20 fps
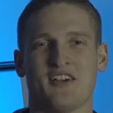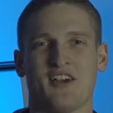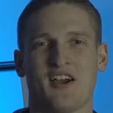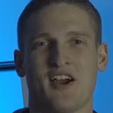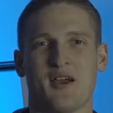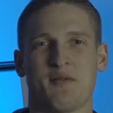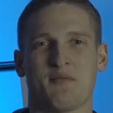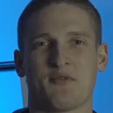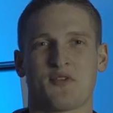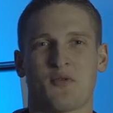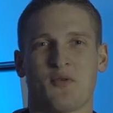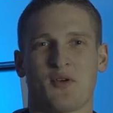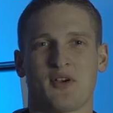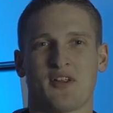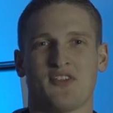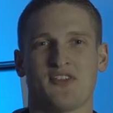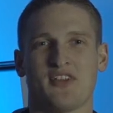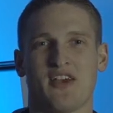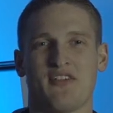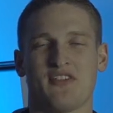I'm
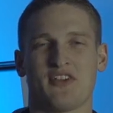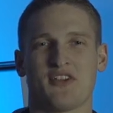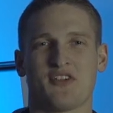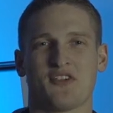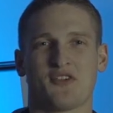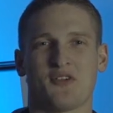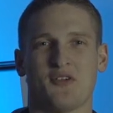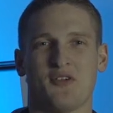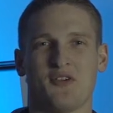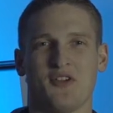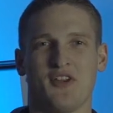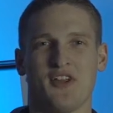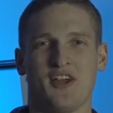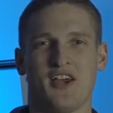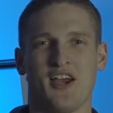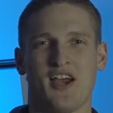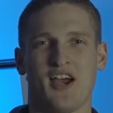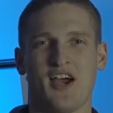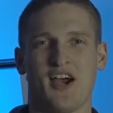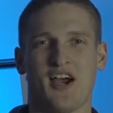27 years old.
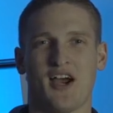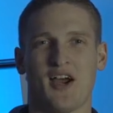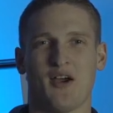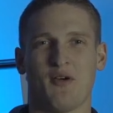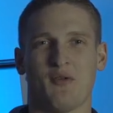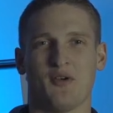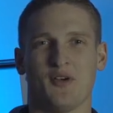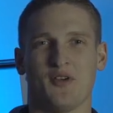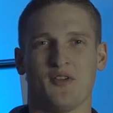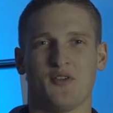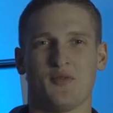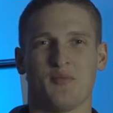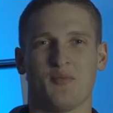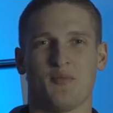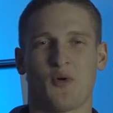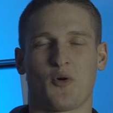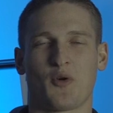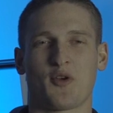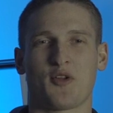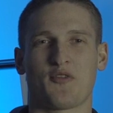I was
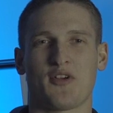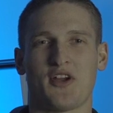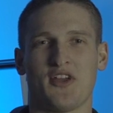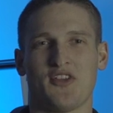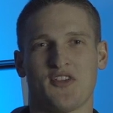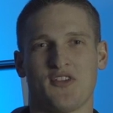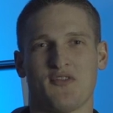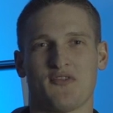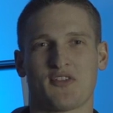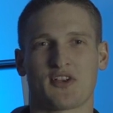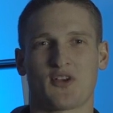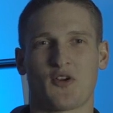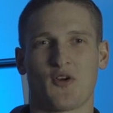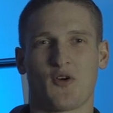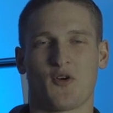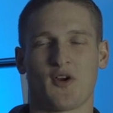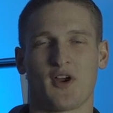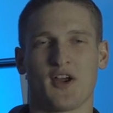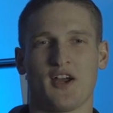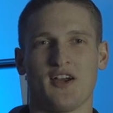born and raised in
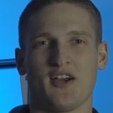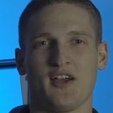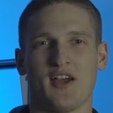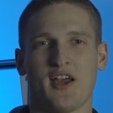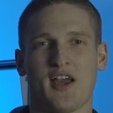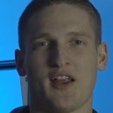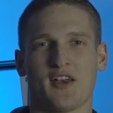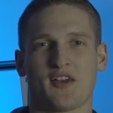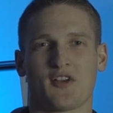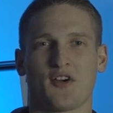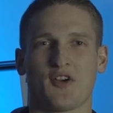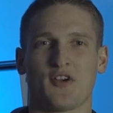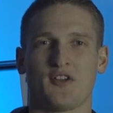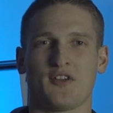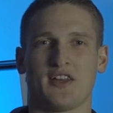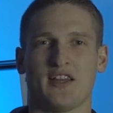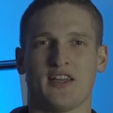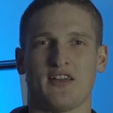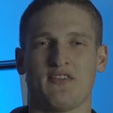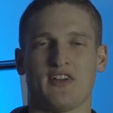Victoria and currently
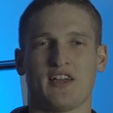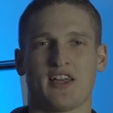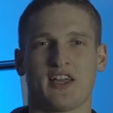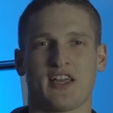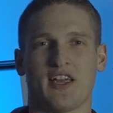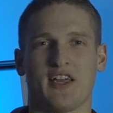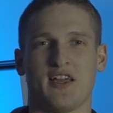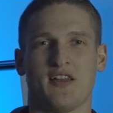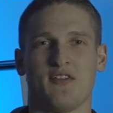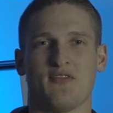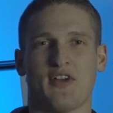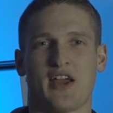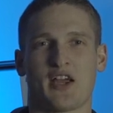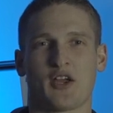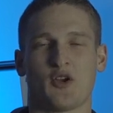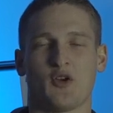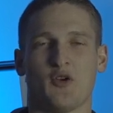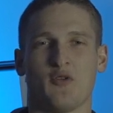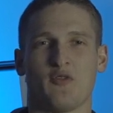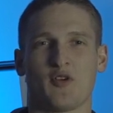living in
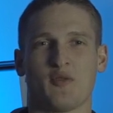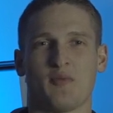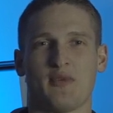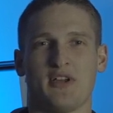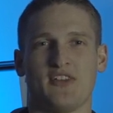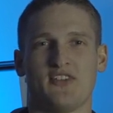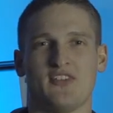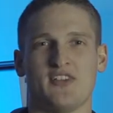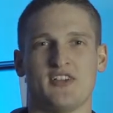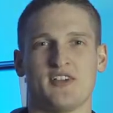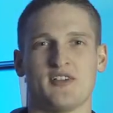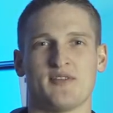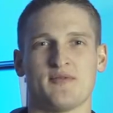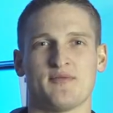Vancouver, BC.